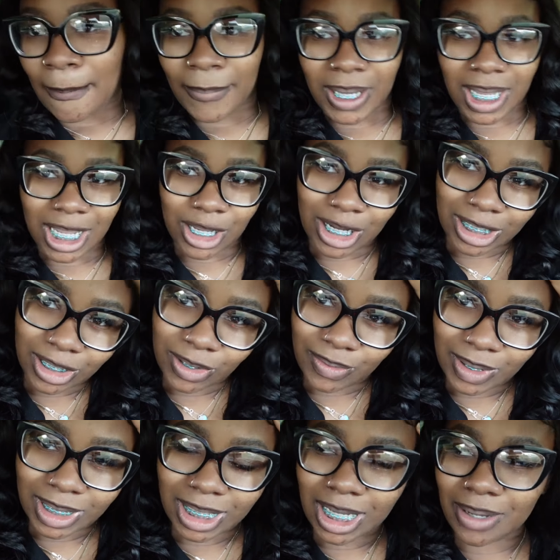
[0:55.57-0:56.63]
But yeah, y'all, I just
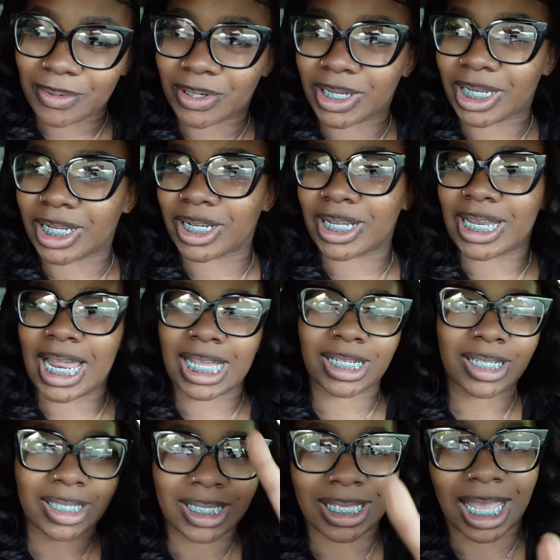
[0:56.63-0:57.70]
wanted to come on here and
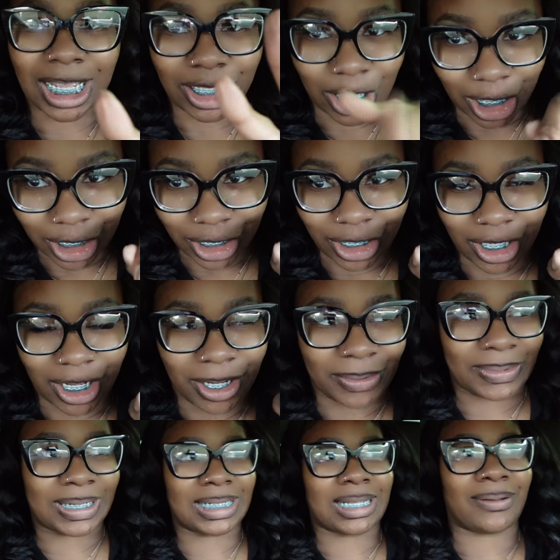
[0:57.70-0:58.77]
actually like talk to y'all,
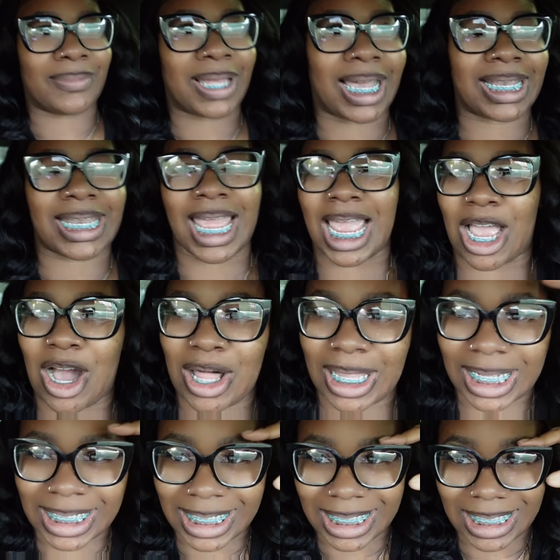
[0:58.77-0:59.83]
because I'm like, dang, all
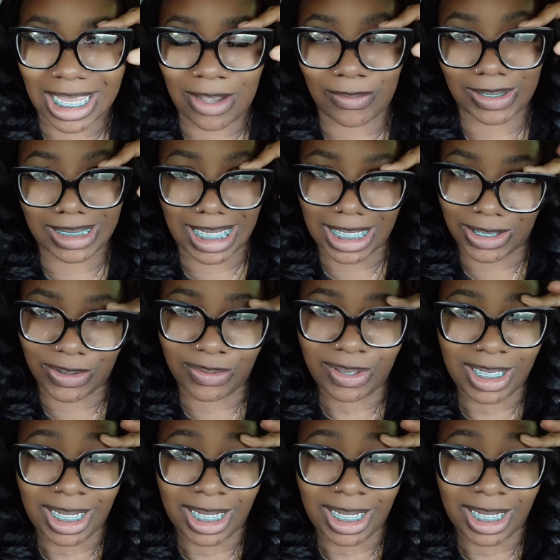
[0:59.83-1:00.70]
I just said was guess who's